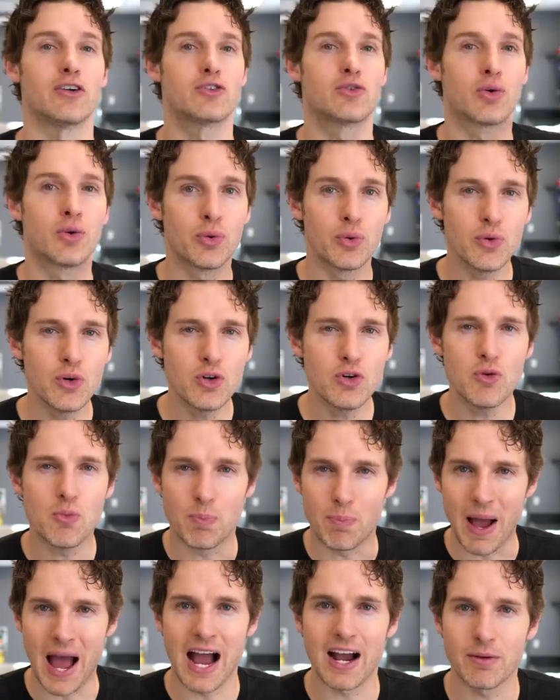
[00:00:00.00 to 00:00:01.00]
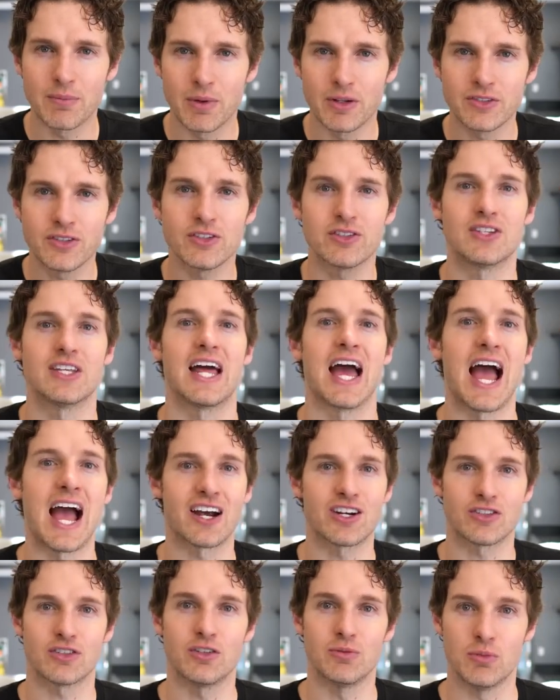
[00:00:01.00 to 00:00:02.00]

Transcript: true back muscles that actually